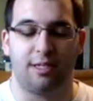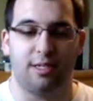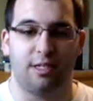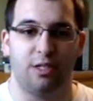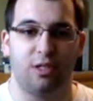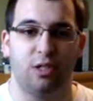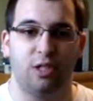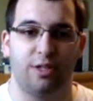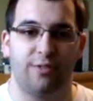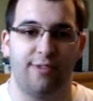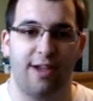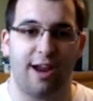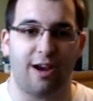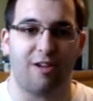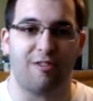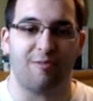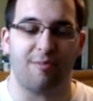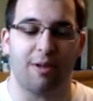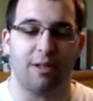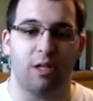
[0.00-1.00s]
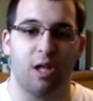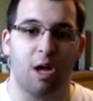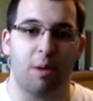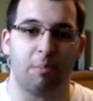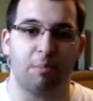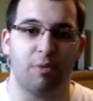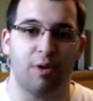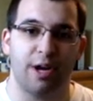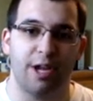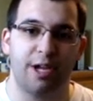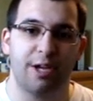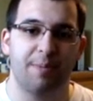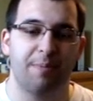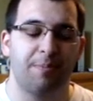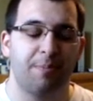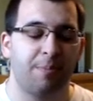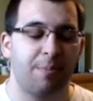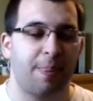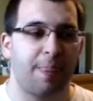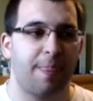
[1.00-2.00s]
due to the fact of my long break.
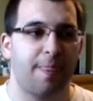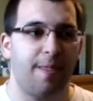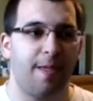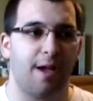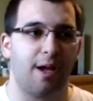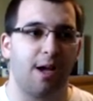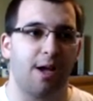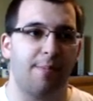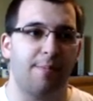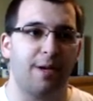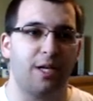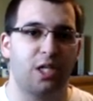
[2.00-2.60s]
Uh, my